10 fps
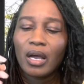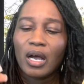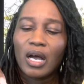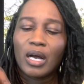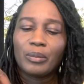
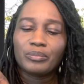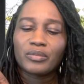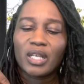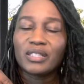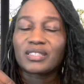um,
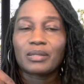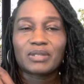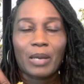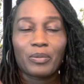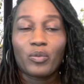in some
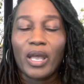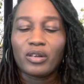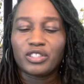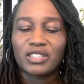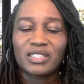type of way,
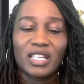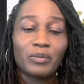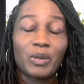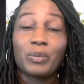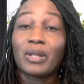or just
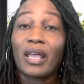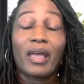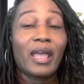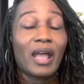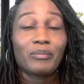telling people like,
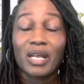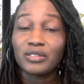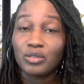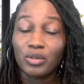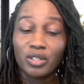hey, I'm not
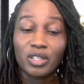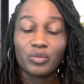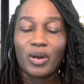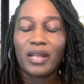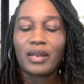doing good
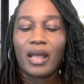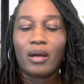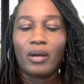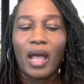right now.